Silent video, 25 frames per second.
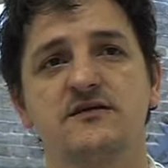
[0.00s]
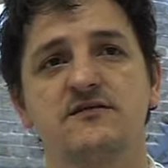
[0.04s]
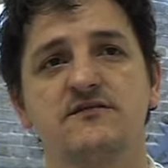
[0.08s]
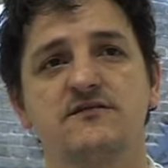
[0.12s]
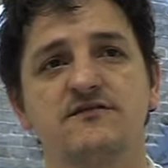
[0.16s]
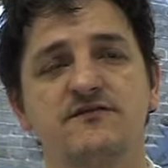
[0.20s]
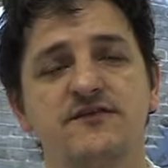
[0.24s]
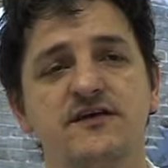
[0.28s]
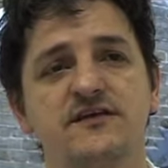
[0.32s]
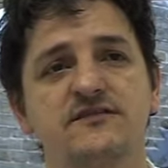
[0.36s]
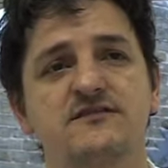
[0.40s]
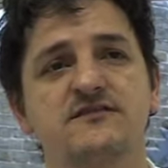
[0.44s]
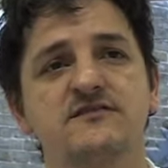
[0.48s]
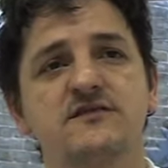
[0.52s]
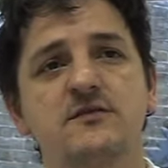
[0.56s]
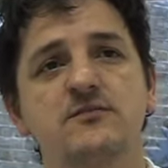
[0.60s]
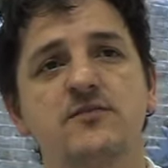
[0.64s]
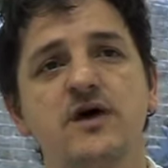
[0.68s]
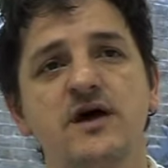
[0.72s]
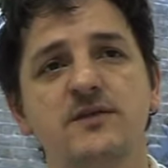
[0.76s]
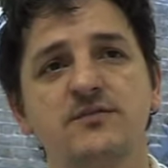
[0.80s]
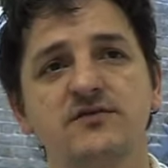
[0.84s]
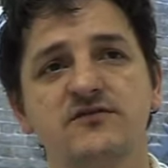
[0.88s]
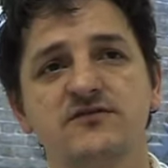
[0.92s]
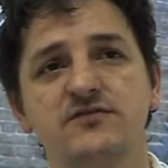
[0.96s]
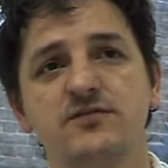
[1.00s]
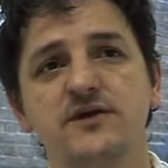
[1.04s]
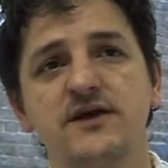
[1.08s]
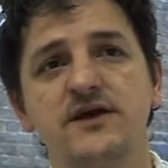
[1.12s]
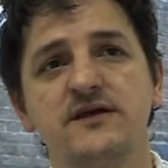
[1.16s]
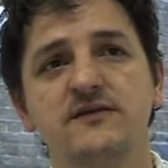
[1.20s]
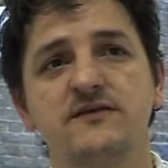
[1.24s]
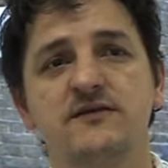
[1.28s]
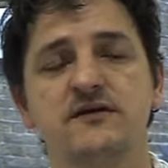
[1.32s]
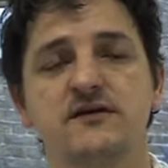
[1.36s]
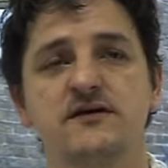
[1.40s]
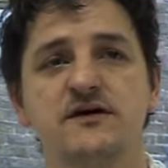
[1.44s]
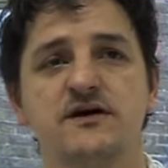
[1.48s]
fits somewhere
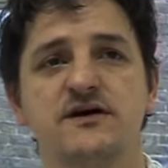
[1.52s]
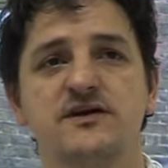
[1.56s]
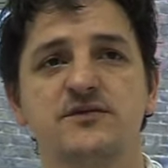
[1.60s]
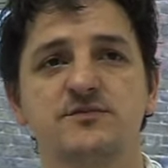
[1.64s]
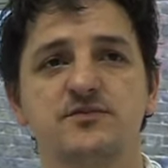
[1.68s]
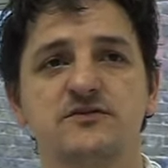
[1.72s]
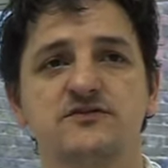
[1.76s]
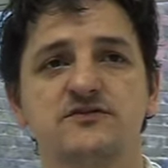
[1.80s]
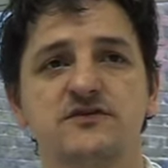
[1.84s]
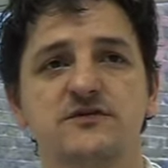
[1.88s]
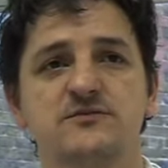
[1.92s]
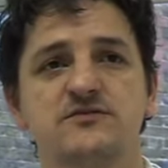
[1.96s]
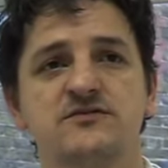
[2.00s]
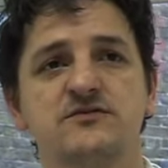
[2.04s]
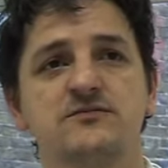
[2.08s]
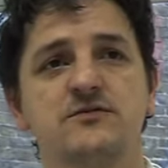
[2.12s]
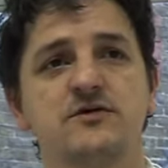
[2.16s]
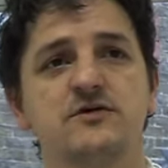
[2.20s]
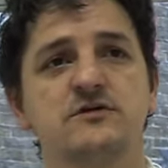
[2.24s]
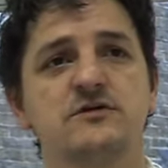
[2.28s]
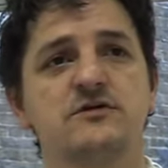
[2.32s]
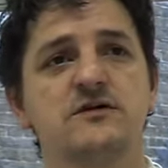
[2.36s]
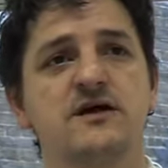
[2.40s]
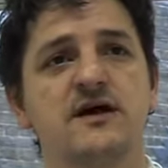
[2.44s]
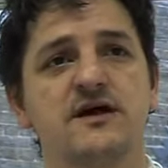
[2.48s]
between the kind of prescription model